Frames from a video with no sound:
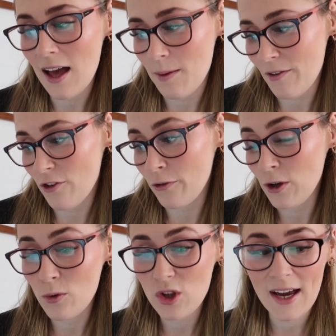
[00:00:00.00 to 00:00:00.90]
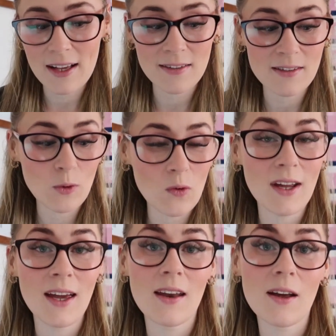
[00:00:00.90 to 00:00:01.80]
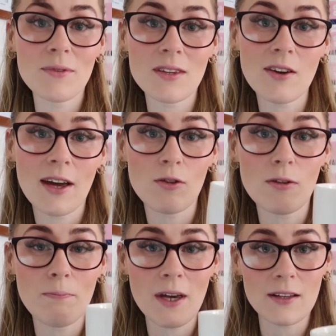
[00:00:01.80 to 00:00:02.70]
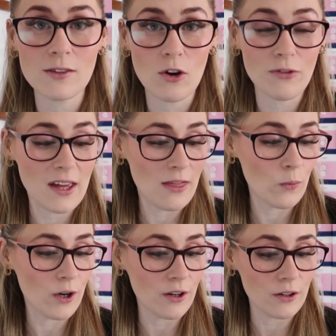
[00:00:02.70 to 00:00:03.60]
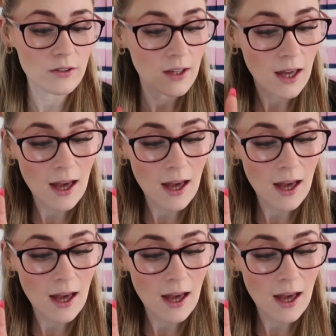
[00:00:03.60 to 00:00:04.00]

Um, I've got a few more check-ins this morning. I'm still getting through the biggest coffee in the world.